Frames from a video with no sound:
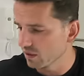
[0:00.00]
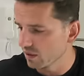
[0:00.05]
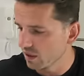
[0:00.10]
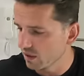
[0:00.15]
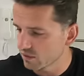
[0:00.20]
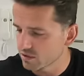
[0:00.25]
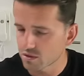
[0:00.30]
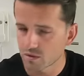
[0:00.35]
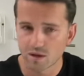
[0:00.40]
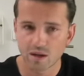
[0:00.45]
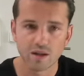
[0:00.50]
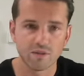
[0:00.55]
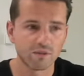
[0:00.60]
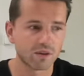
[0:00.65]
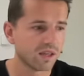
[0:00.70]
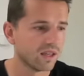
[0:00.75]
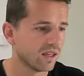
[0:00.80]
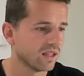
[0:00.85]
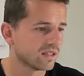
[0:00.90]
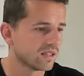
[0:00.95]
He was gonna have
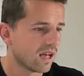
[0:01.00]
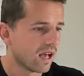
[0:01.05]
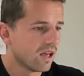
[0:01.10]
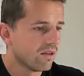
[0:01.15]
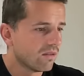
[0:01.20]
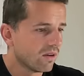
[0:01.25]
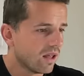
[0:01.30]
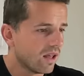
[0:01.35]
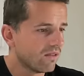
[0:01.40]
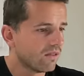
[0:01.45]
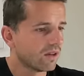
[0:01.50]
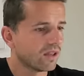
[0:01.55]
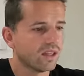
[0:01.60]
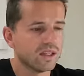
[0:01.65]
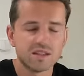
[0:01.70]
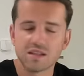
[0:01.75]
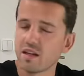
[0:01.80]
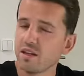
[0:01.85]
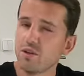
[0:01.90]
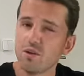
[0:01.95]
kids, I will have
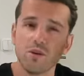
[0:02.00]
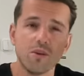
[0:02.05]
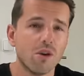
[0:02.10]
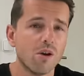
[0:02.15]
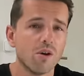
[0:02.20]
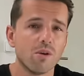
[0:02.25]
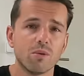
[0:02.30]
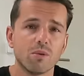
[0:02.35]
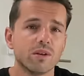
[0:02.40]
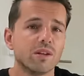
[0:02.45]
kids, I don't know.